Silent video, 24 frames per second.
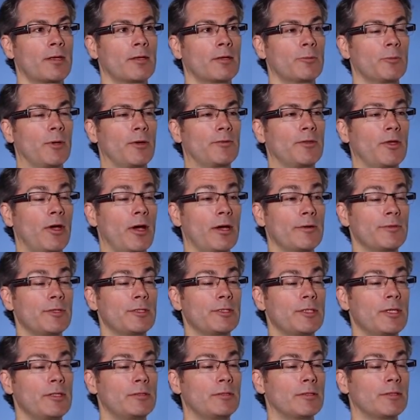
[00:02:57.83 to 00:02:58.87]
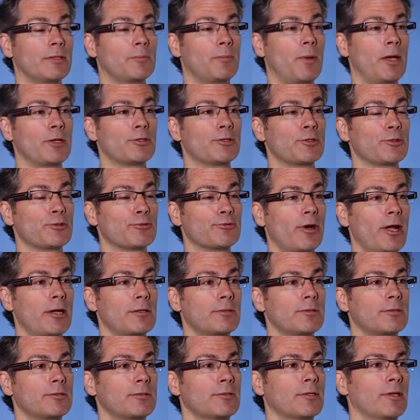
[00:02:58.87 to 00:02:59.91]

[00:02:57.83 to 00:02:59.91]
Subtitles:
We have the IVC to the patient's right